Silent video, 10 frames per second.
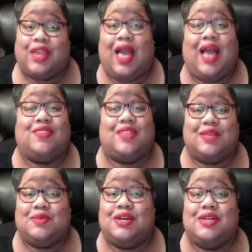I think
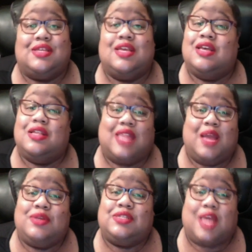because they
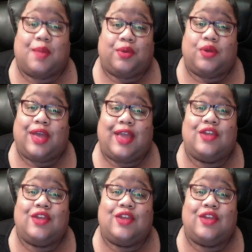were separate, okay?